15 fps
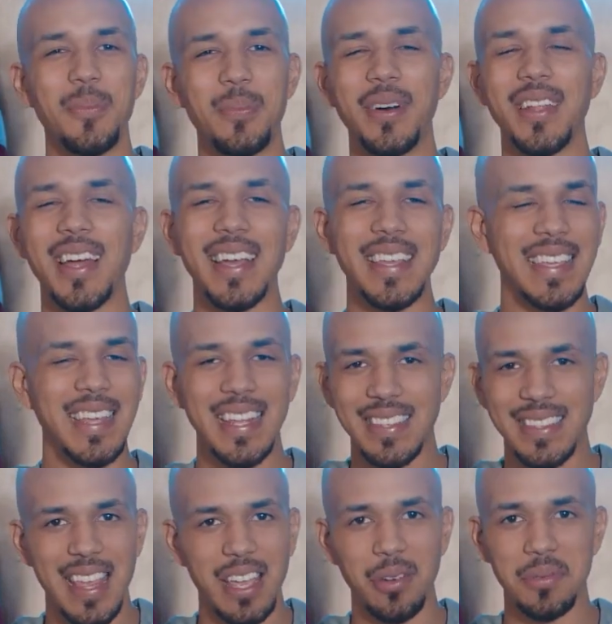But like, yeah, that's
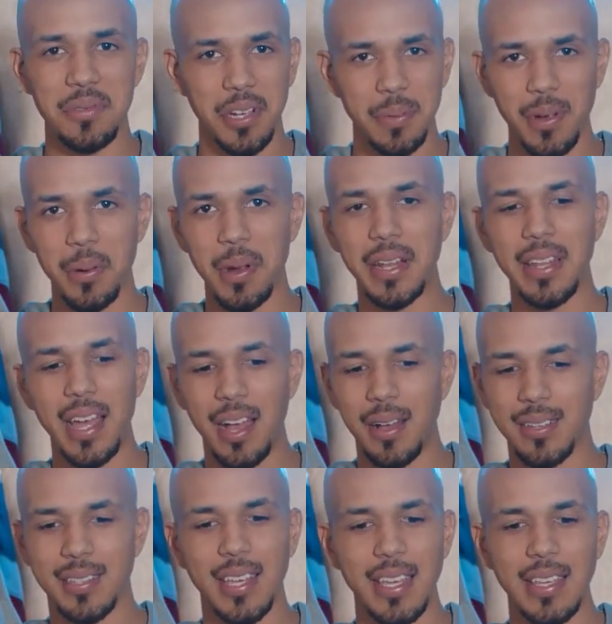exactly what I'm talking about right now.
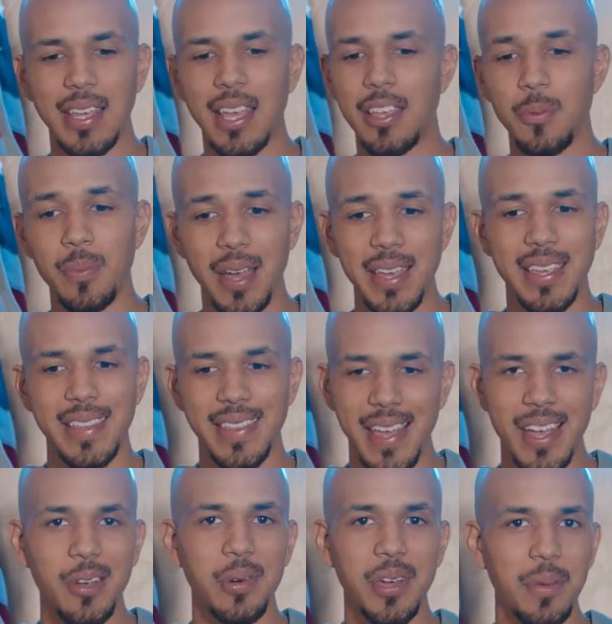It's like, yeah, you might get
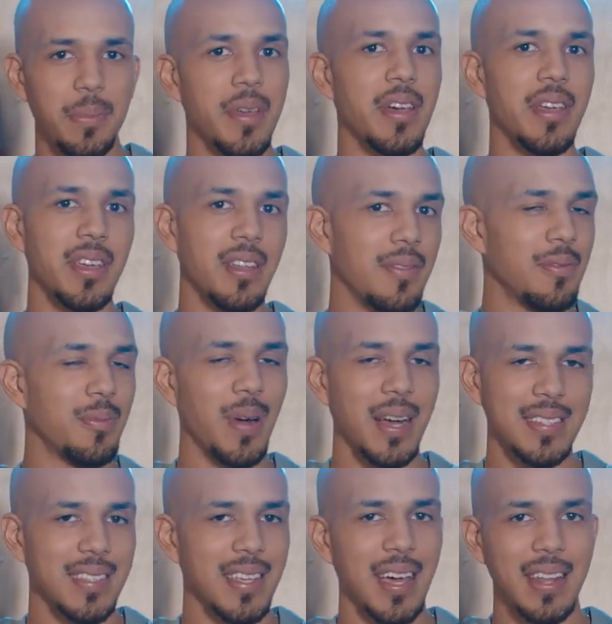that quick $1 million if you
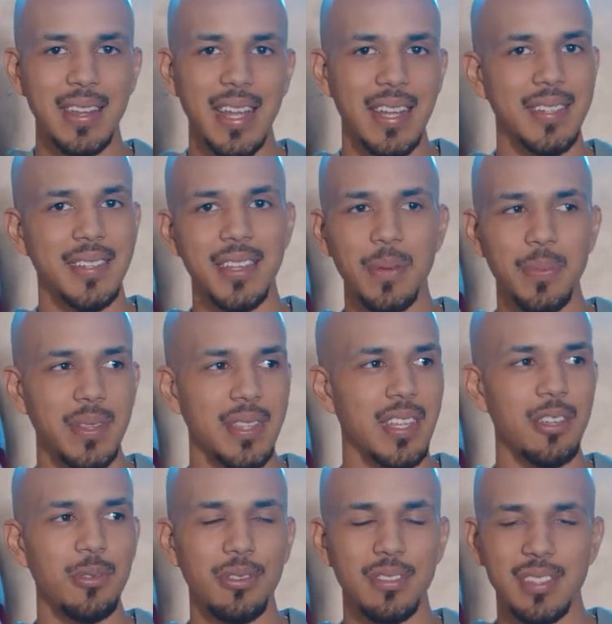buy signing that shit, but
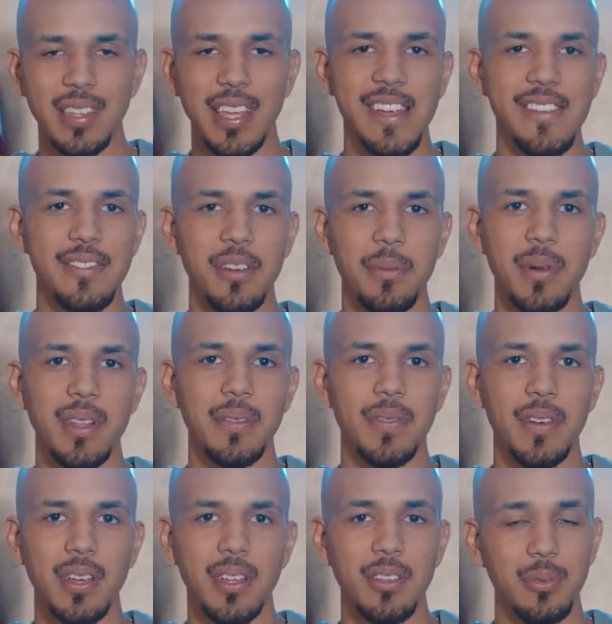then you were a slave to a
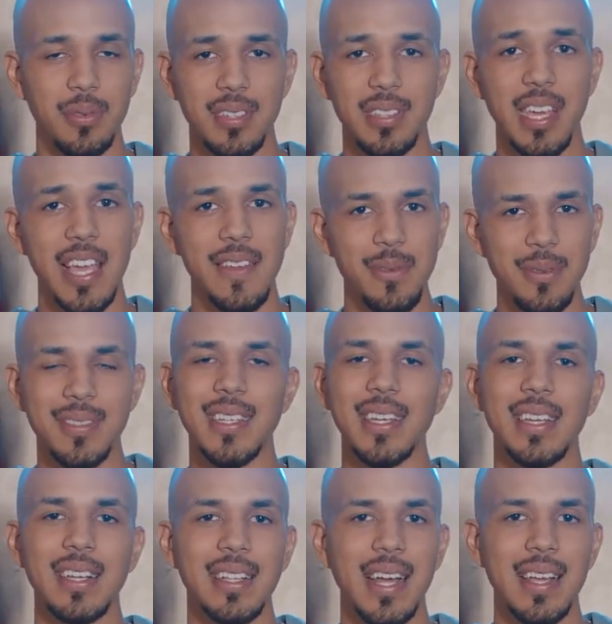motherfucking, you were a slave, you were a
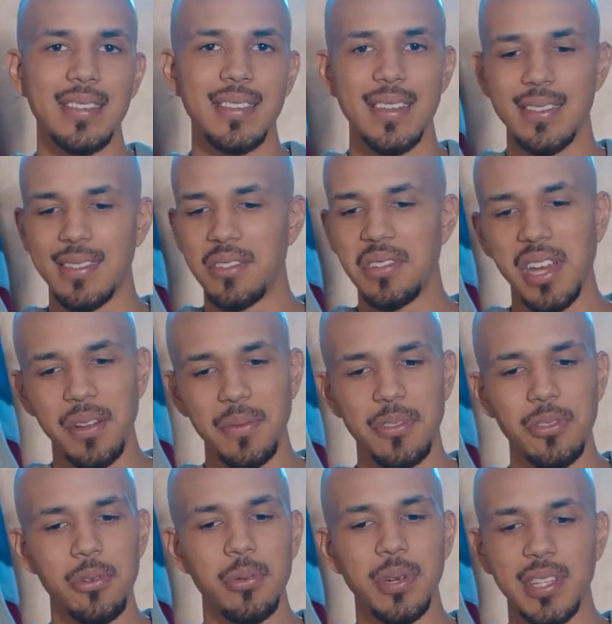second-class citizen. You got to
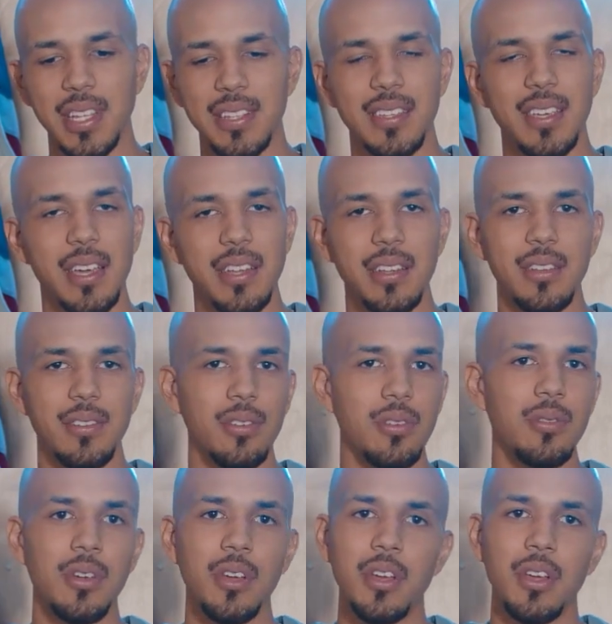do what they tell you to
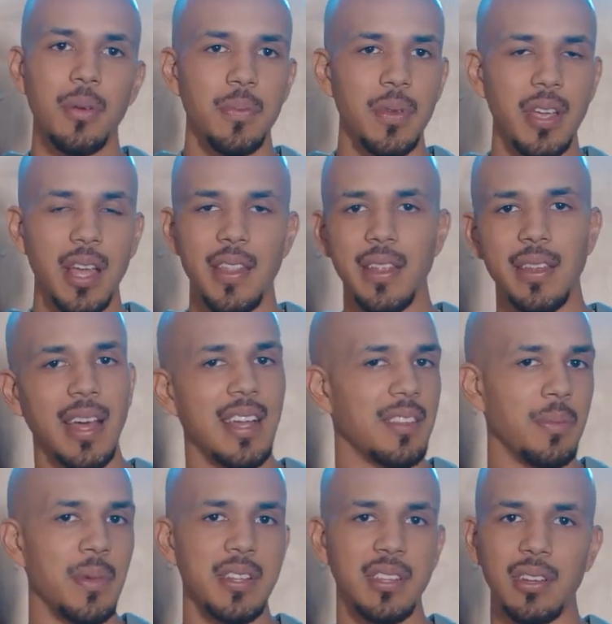do. And then not
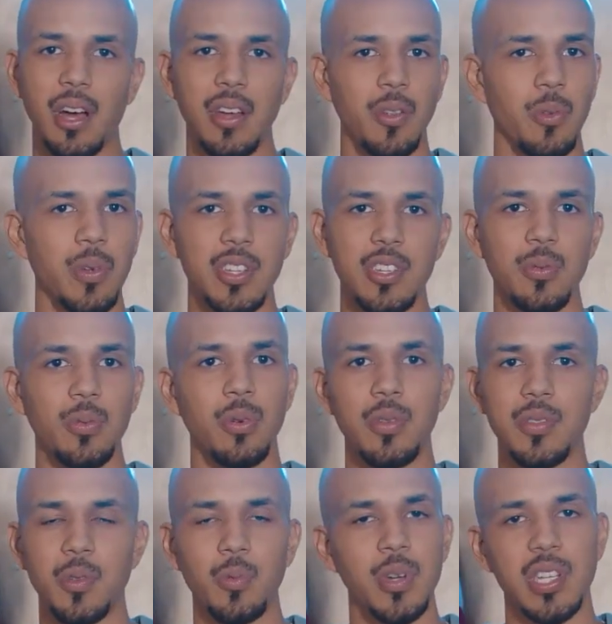to mention all the
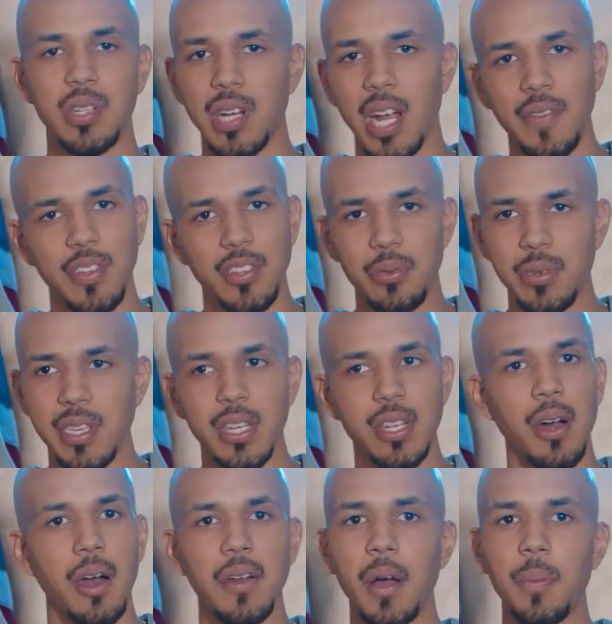rituals and witchcraft that you get
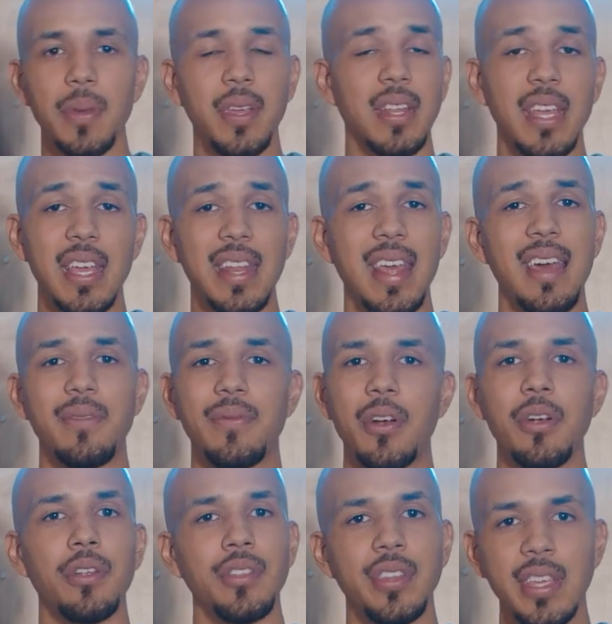caught up in
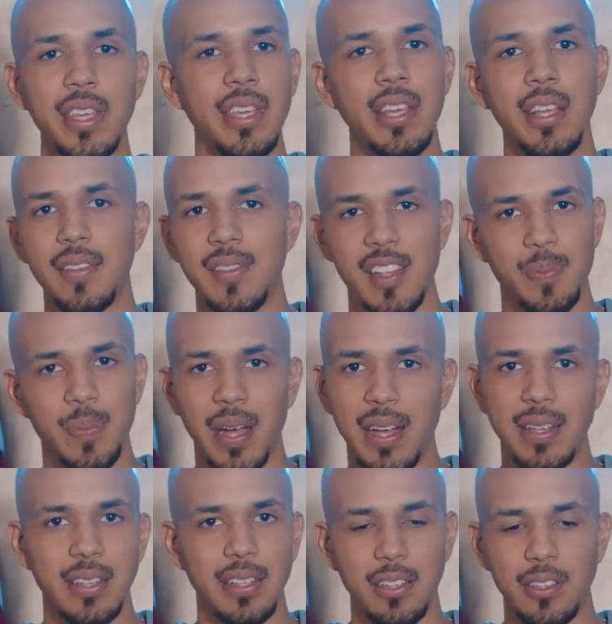inadvertently just
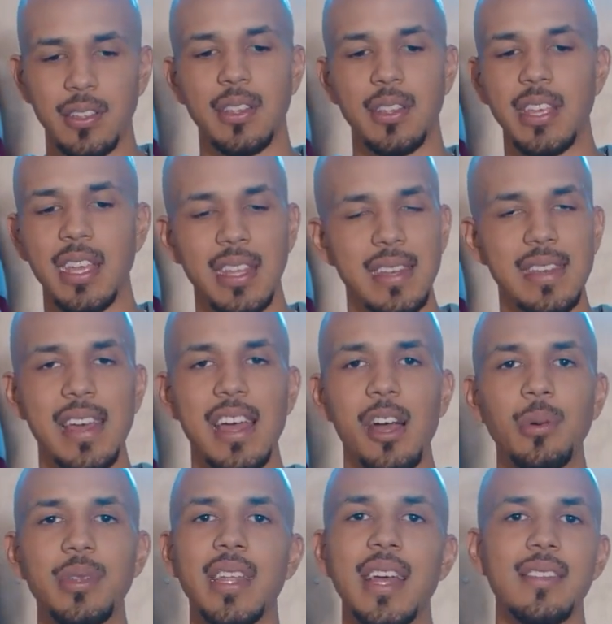by getting
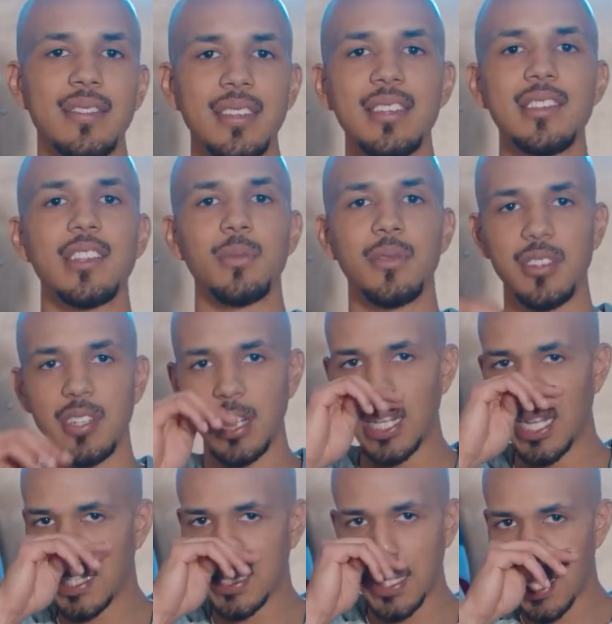down with that system and shit
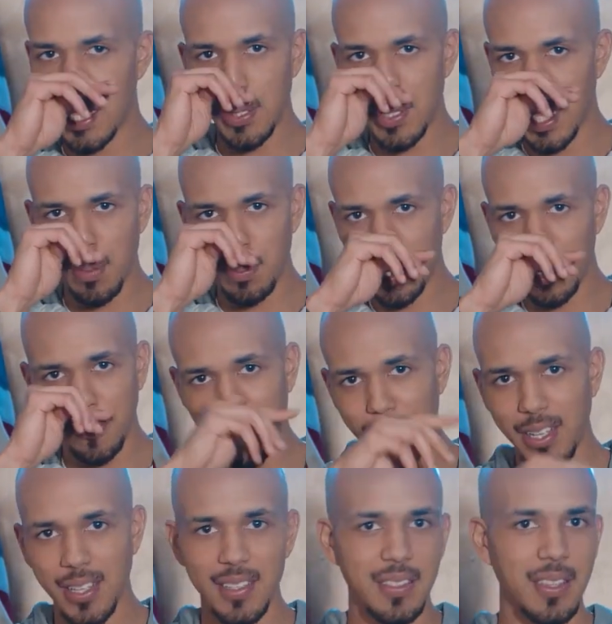like that. You got
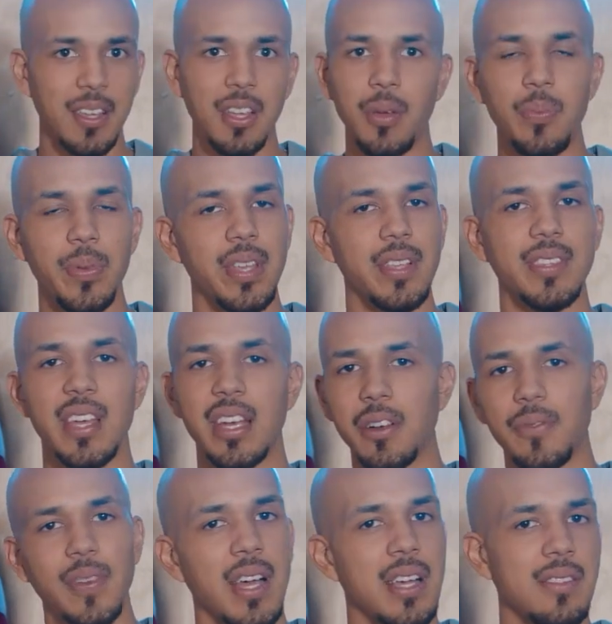motherfuckers being
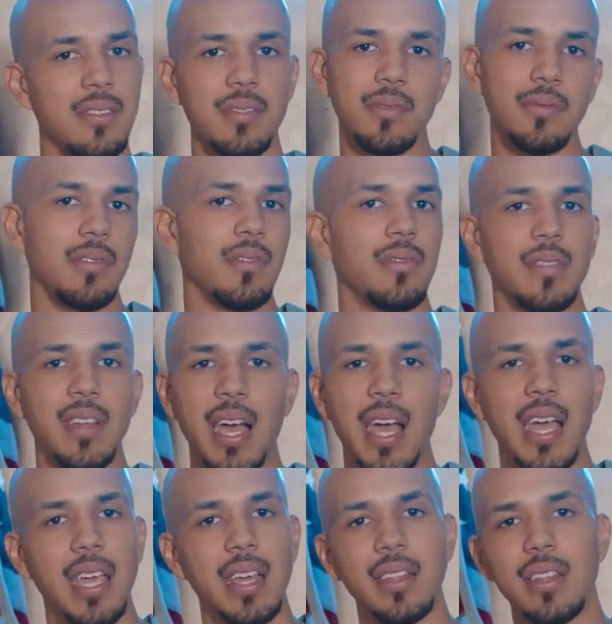sacrificed and
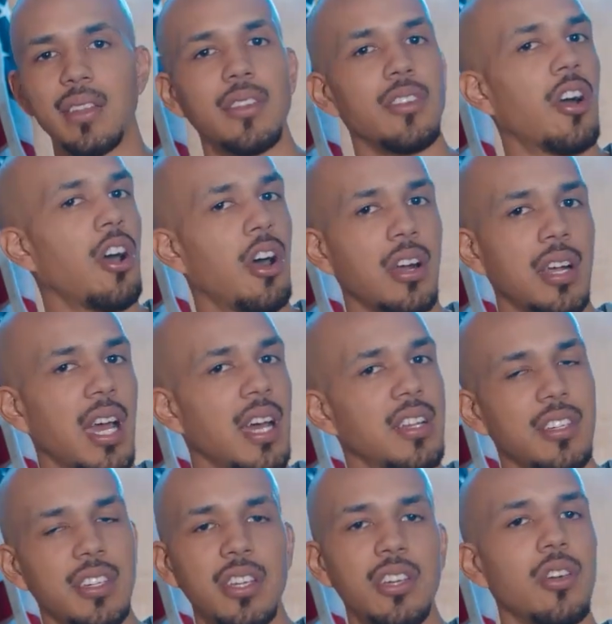dying and all kind
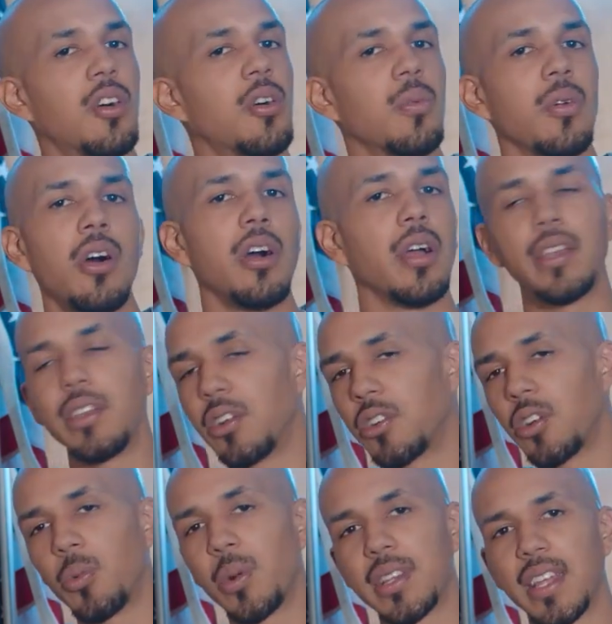of shit going wrong. And you don't
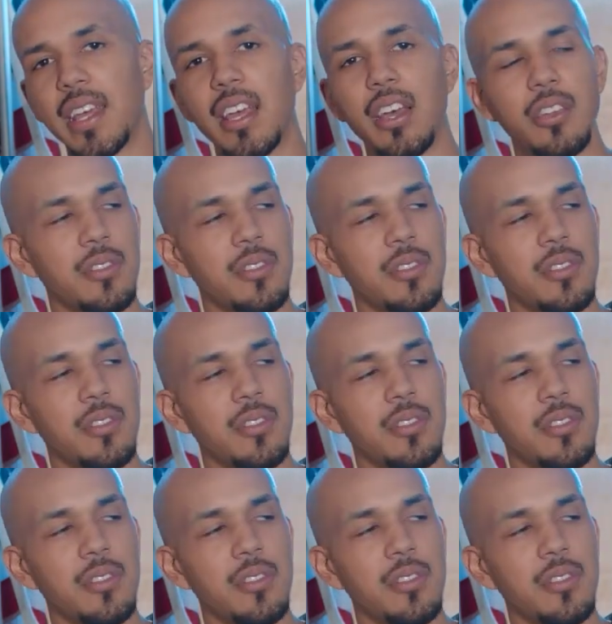know what the hell.